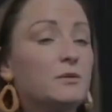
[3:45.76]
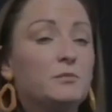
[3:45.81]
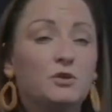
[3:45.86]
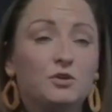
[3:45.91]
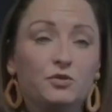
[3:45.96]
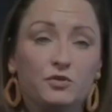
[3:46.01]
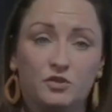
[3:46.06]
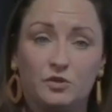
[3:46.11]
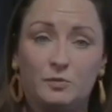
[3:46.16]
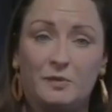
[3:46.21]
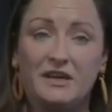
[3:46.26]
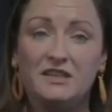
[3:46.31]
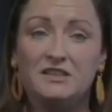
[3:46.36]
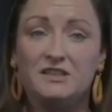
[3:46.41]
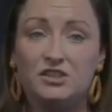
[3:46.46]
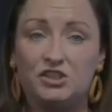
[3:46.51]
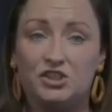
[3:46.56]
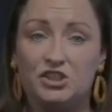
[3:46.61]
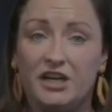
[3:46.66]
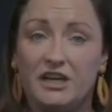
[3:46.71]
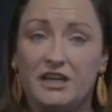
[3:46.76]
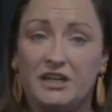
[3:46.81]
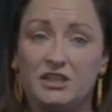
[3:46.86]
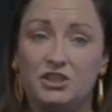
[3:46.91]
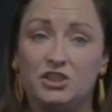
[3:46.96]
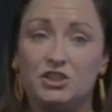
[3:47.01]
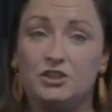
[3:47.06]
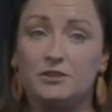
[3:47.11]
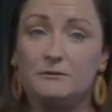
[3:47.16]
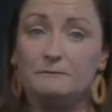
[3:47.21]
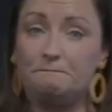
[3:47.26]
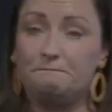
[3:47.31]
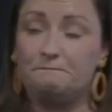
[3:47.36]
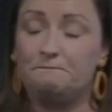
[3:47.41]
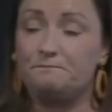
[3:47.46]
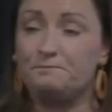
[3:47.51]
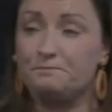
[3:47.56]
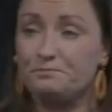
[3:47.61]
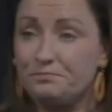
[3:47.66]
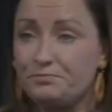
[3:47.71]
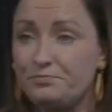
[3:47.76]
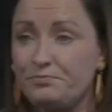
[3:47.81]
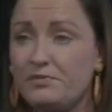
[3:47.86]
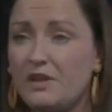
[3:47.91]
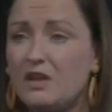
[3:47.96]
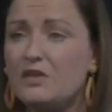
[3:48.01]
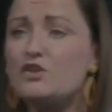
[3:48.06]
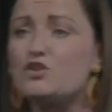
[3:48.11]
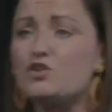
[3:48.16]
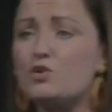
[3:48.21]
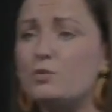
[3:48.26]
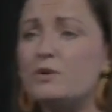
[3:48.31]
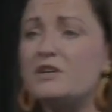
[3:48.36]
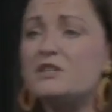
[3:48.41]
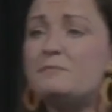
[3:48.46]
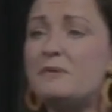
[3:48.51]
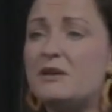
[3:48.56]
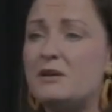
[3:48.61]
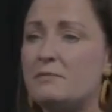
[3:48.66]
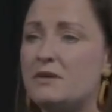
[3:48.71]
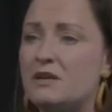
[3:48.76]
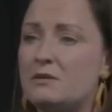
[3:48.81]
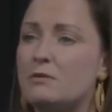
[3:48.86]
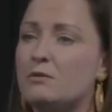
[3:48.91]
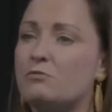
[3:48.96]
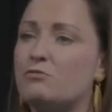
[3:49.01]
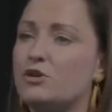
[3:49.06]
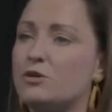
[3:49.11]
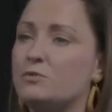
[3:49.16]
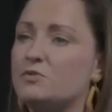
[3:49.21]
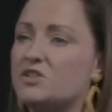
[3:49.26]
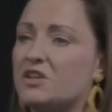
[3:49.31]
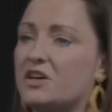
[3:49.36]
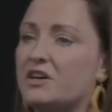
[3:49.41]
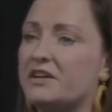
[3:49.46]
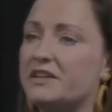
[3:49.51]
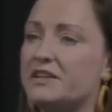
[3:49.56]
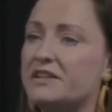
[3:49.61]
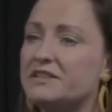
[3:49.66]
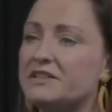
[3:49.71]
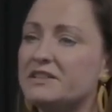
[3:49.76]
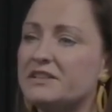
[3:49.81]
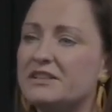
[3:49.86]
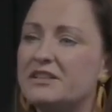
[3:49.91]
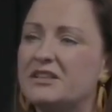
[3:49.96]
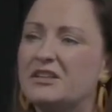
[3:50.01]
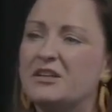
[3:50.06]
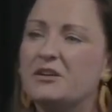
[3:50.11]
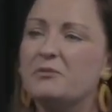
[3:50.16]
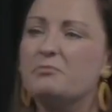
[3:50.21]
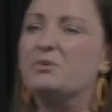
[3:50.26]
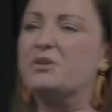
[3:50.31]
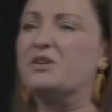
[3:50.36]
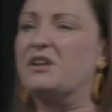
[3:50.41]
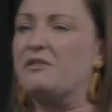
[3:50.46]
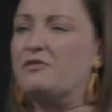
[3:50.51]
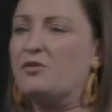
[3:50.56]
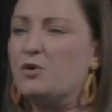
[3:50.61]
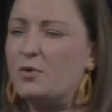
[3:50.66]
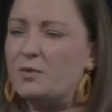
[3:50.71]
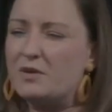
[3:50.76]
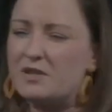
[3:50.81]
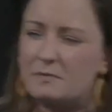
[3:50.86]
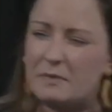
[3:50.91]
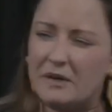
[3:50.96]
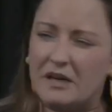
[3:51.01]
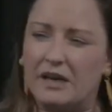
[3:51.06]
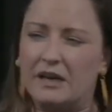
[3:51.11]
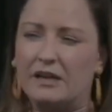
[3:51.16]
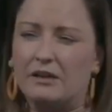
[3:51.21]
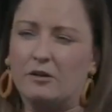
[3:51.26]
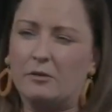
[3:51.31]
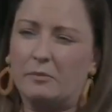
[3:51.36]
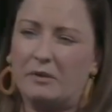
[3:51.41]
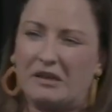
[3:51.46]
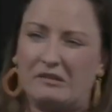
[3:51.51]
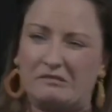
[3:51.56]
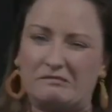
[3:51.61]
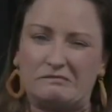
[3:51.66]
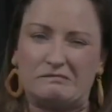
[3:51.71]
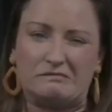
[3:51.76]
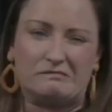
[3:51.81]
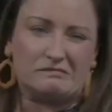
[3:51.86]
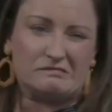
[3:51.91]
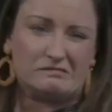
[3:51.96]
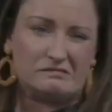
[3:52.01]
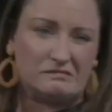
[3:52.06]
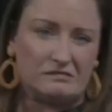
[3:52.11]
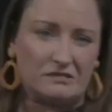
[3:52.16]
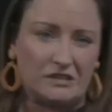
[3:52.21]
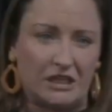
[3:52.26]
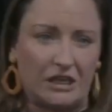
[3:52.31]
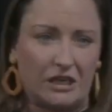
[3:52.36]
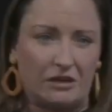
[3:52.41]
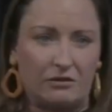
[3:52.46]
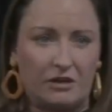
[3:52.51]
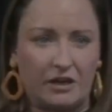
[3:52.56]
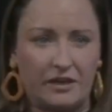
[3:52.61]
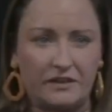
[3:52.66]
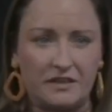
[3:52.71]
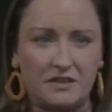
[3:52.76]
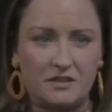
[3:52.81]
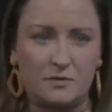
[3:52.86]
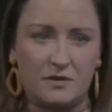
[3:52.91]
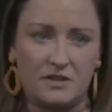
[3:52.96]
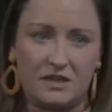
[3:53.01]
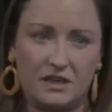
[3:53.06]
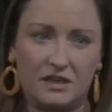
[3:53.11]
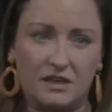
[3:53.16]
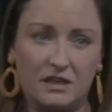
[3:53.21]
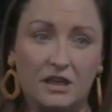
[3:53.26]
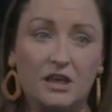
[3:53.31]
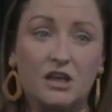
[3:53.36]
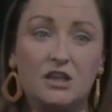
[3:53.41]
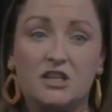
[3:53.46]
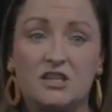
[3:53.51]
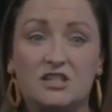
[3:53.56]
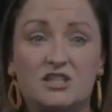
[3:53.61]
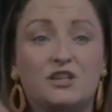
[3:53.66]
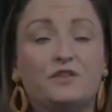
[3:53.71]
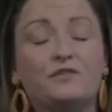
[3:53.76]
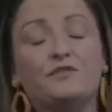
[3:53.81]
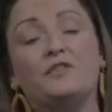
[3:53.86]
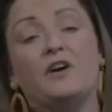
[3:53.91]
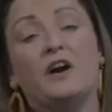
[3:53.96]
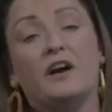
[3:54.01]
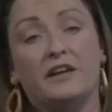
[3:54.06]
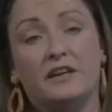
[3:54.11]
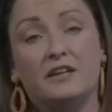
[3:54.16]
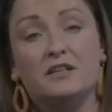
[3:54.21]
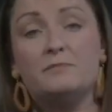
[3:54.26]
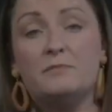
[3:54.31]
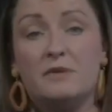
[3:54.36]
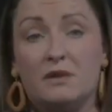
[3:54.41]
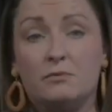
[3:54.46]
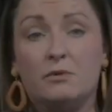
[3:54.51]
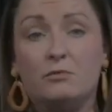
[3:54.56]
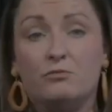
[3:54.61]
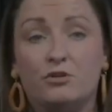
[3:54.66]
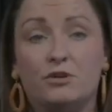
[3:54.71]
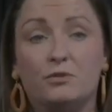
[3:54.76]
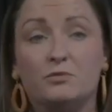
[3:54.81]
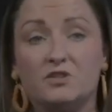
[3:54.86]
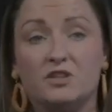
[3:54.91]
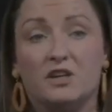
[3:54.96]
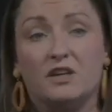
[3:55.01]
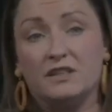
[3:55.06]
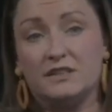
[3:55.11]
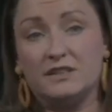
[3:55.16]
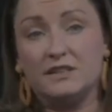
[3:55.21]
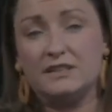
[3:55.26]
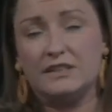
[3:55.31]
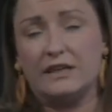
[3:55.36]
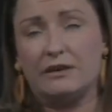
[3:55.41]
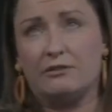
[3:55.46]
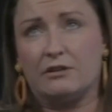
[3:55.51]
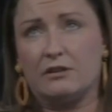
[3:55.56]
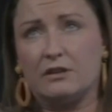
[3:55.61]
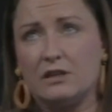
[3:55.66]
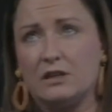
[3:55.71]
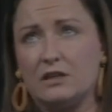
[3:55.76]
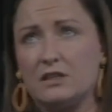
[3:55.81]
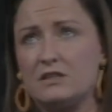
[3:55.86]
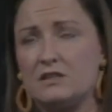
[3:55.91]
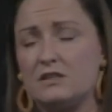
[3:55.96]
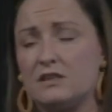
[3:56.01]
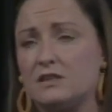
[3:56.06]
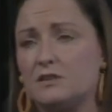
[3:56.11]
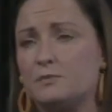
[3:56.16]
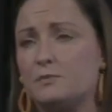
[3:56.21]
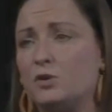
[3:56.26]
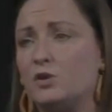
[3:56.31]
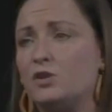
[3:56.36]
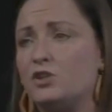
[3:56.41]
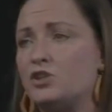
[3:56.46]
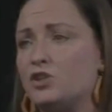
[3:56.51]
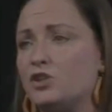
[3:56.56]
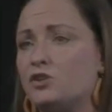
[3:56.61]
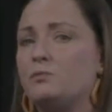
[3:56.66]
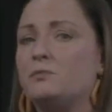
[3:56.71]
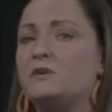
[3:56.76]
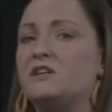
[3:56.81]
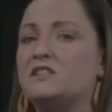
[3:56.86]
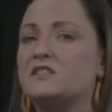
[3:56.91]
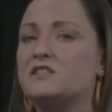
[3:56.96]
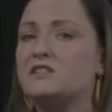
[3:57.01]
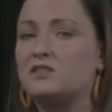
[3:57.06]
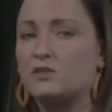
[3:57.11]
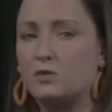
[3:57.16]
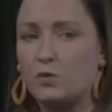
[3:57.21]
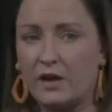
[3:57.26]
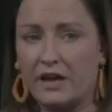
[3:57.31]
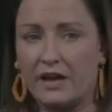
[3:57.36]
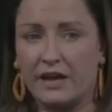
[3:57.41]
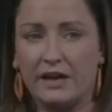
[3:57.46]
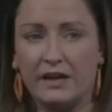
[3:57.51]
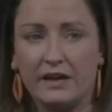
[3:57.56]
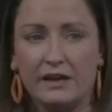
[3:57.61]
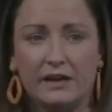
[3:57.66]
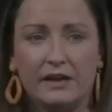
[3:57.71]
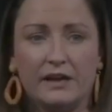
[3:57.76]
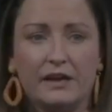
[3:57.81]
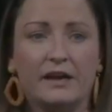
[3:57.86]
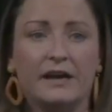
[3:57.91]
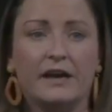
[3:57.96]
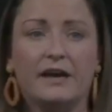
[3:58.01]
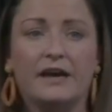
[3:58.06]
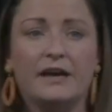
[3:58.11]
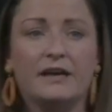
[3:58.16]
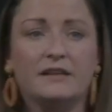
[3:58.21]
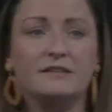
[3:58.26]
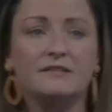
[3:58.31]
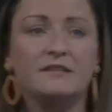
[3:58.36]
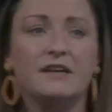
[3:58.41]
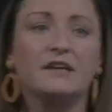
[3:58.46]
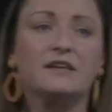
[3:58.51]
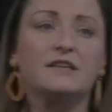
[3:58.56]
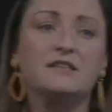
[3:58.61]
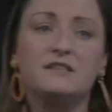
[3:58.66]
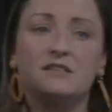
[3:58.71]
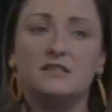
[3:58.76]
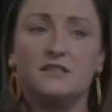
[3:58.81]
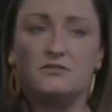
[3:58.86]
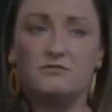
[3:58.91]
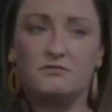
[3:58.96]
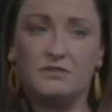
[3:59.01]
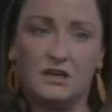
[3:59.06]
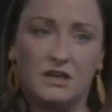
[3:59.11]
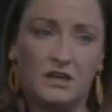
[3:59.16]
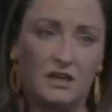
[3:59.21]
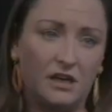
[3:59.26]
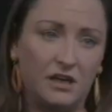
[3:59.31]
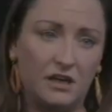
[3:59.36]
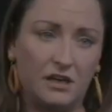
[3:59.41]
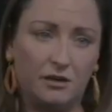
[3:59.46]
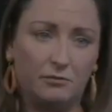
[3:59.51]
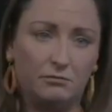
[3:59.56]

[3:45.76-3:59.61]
and communal space has changed. There's always been a minimum room size, but they've always been a little bit, like this with it. There's defined minimum room sizes now, and I think it's 6.2 metres square, and they're considering